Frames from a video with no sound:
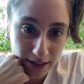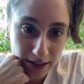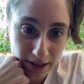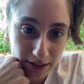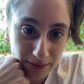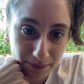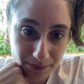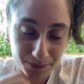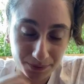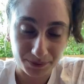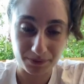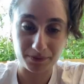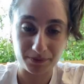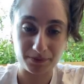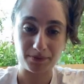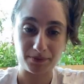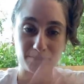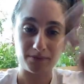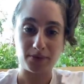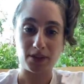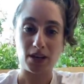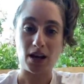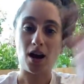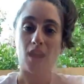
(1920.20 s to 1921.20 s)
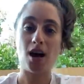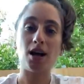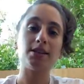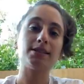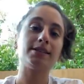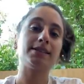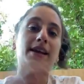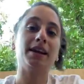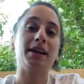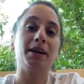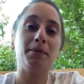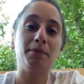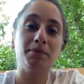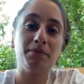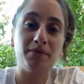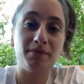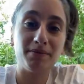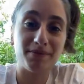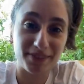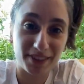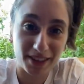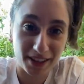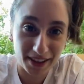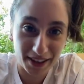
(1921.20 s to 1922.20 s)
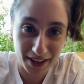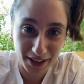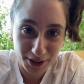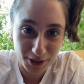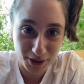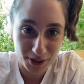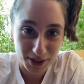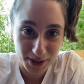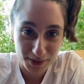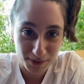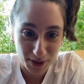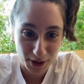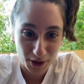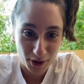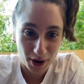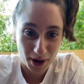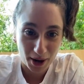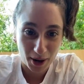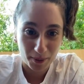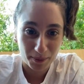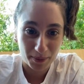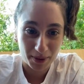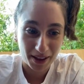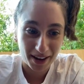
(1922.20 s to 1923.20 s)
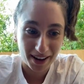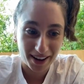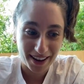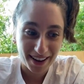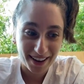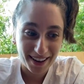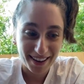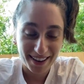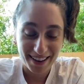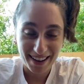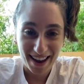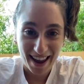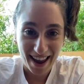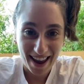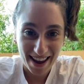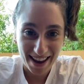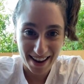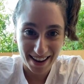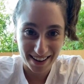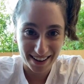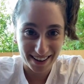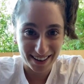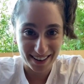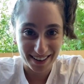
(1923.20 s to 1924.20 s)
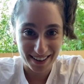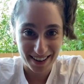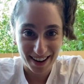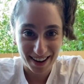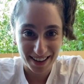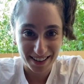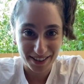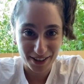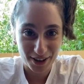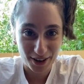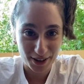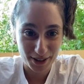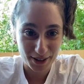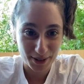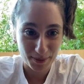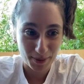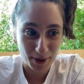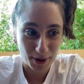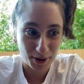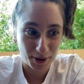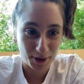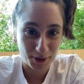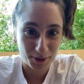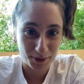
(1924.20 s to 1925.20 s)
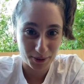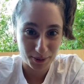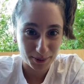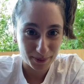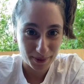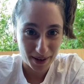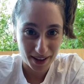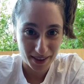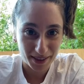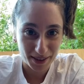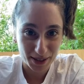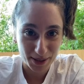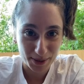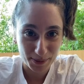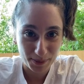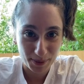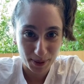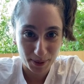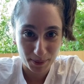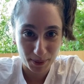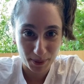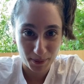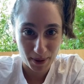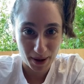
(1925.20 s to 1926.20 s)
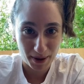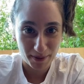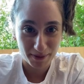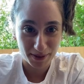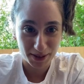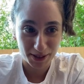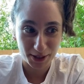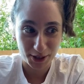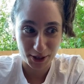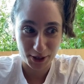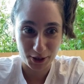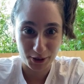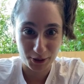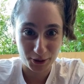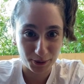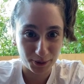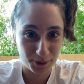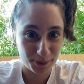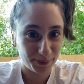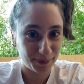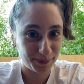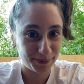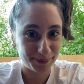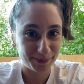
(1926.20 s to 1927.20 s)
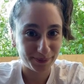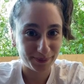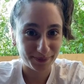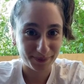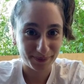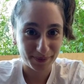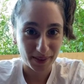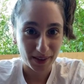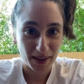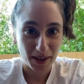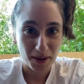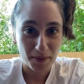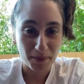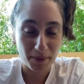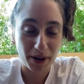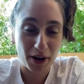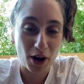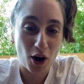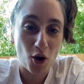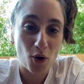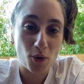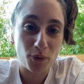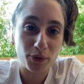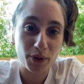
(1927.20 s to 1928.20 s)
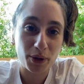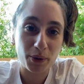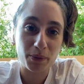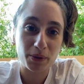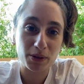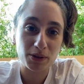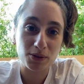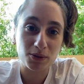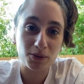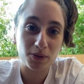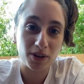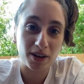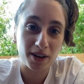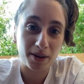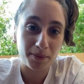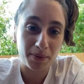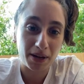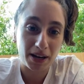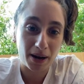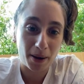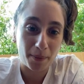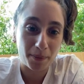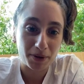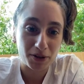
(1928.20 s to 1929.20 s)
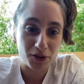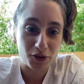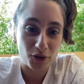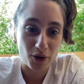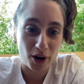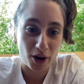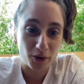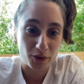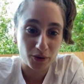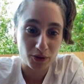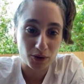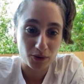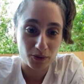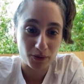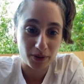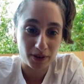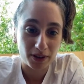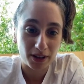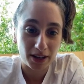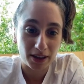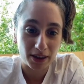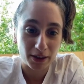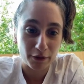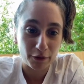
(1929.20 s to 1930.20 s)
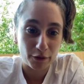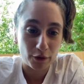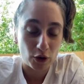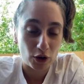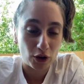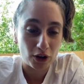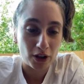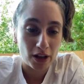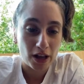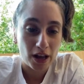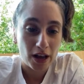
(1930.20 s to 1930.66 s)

it. I'll send him the link to this video and I'll be like, hey, I talked about you and this people might visit you. But yeah, hopefully we'll do a meetup in Toronto soon in the fall.